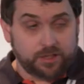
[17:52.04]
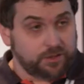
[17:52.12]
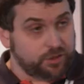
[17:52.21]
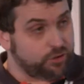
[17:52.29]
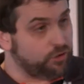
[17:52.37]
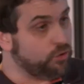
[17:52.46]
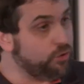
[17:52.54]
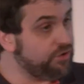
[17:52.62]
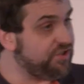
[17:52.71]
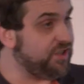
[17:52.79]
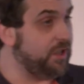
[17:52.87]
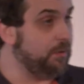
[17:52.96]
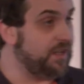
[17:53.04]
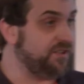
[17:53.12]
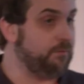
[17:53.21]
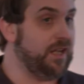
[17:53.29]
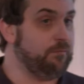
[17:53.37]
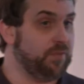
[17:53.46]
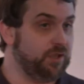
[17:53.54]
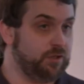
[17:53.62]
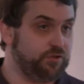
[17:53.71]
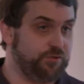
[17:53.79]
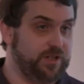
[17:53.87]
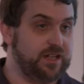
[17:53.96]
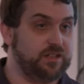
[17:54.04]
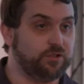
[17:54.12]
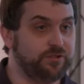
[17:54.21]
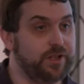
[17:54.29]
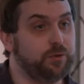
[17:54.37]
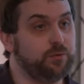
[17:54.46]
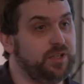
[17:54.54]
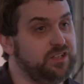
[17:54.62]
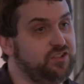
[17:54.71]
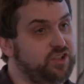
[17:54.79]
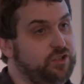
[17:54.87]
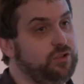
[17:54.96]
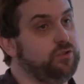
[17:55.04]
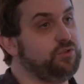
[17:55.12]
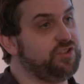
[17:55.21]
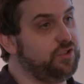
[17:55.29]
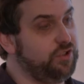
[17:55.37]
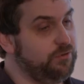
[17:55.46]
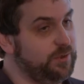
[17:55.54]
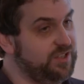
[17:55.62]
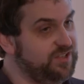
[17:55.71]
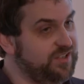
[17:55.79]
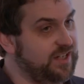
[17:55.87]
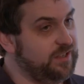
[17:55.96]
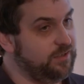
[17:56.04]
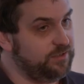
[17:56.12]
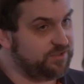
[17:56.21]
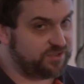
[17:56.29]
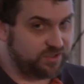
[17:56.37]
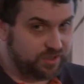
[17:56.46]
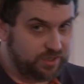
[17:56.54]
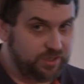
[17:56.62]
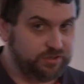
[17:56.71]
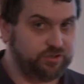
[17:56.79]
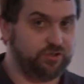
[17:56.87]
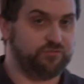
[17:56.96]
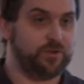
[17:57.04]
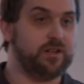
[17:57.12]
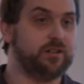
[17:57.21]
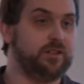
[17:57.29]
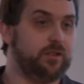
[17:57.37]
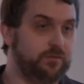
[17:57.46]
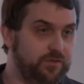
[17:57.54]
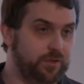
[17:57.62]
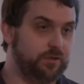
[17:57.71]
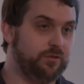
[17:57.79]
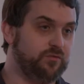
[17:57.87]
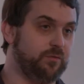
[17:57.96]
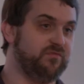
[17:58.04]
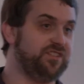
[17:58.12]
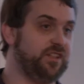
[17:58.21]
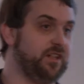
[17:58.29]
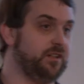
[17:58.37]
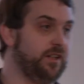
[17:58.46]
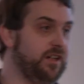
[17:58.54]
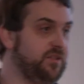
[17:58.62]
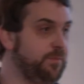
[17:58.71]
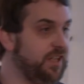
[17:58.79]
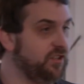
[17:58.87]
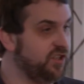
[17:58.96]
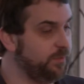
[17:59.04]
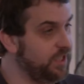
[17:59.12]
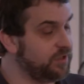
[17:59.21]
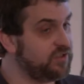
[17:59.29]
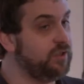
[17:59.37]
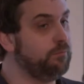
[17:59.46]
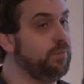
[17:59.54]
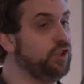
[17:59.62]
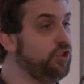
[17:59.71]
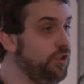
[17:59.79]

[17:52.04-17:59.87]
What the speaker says: You can also, as a member, create your own internal security standards derived from the CIS benchmarks, but